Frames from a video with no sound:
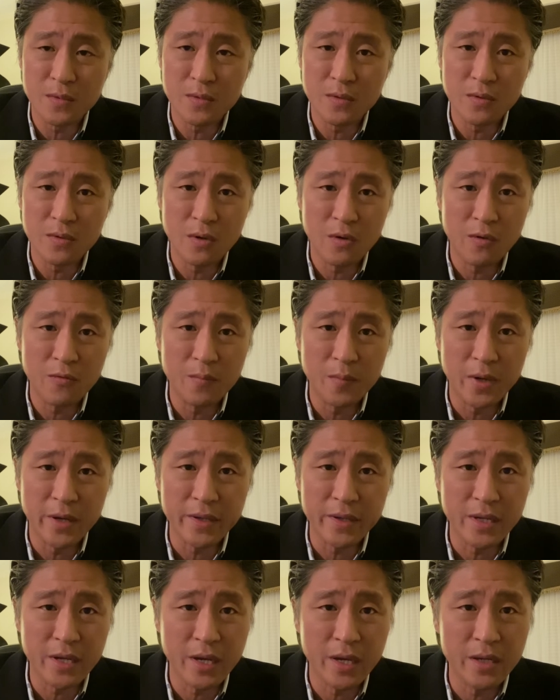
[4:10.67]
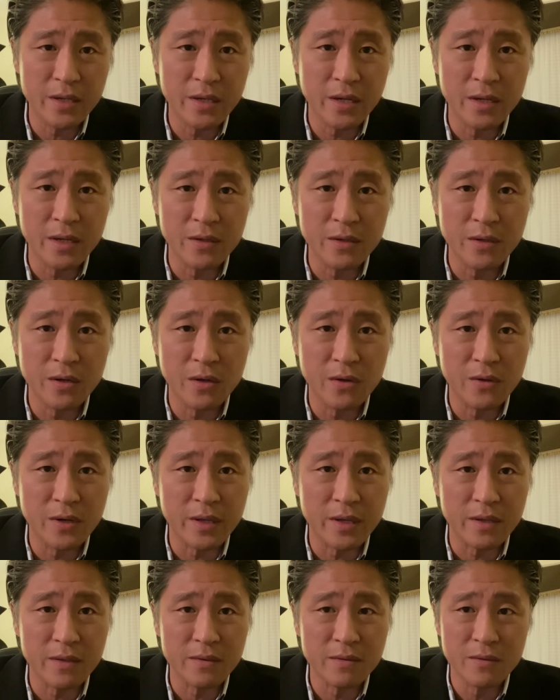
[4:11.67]
of my gain and,
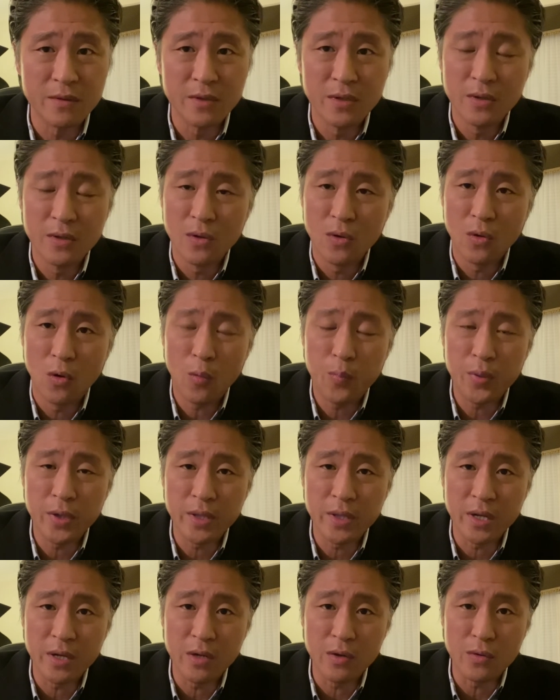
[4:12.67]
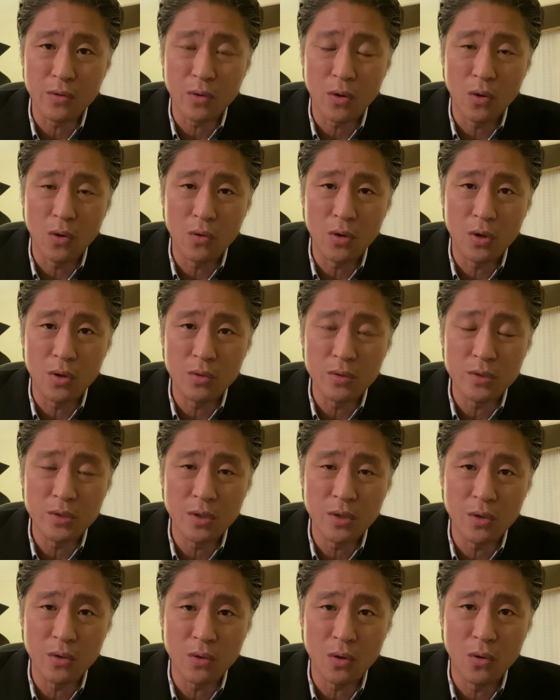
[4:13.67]
like hoping that it'll
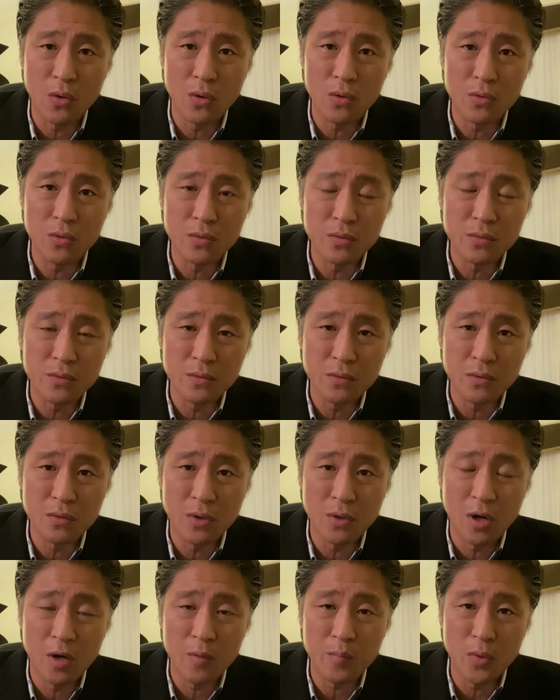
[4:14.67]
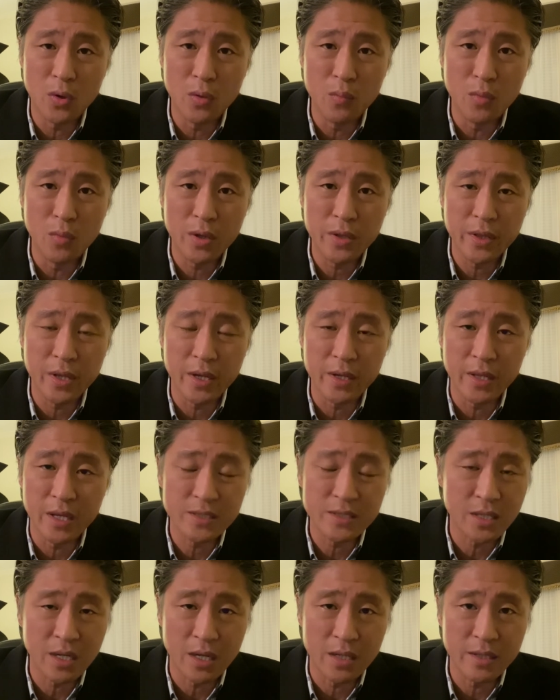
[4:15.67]
go up on Monday.
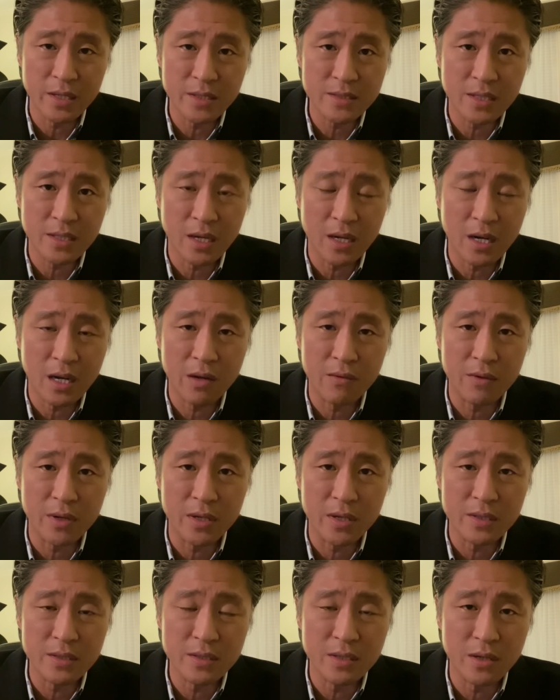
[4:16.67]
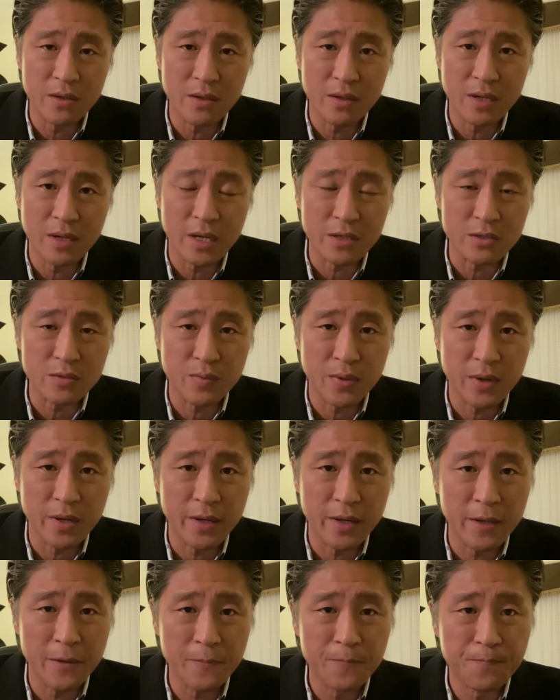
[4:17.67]
That's not how I, like to
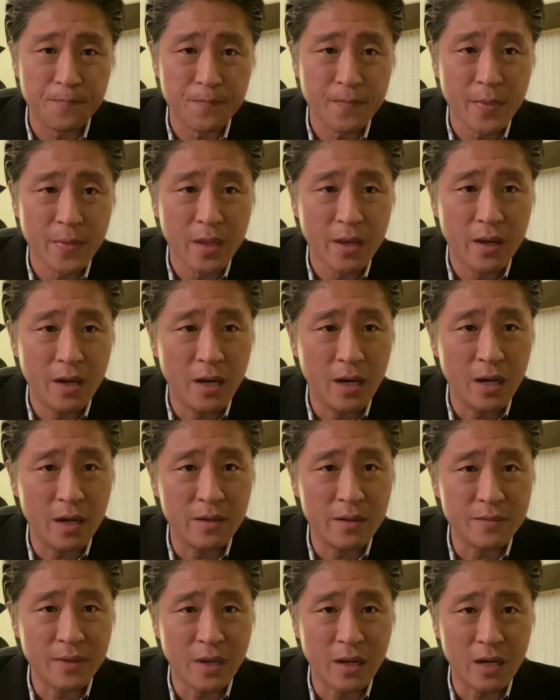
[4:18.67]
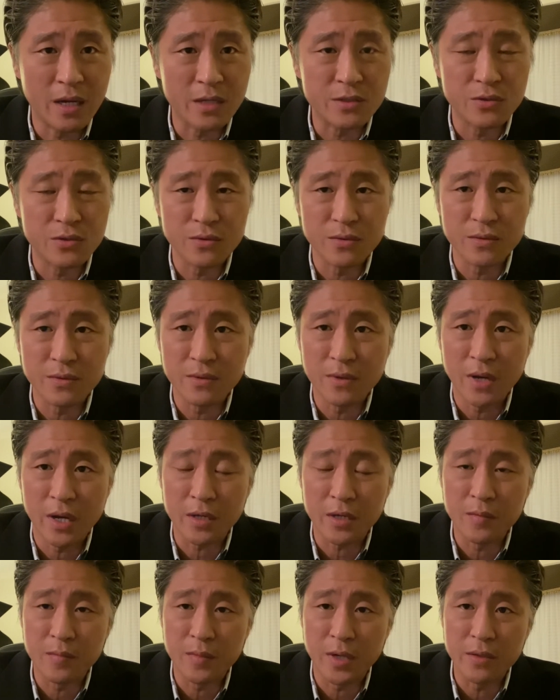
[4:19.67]
play. I like to
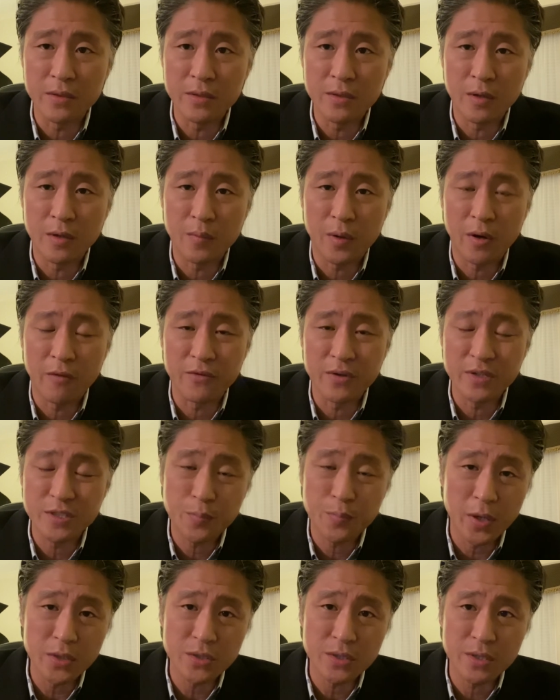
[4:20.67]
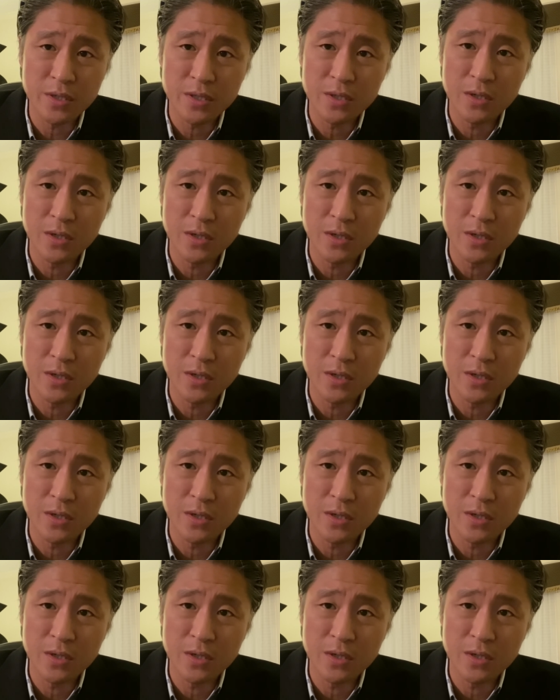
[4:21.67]
lock in my, profit, especially,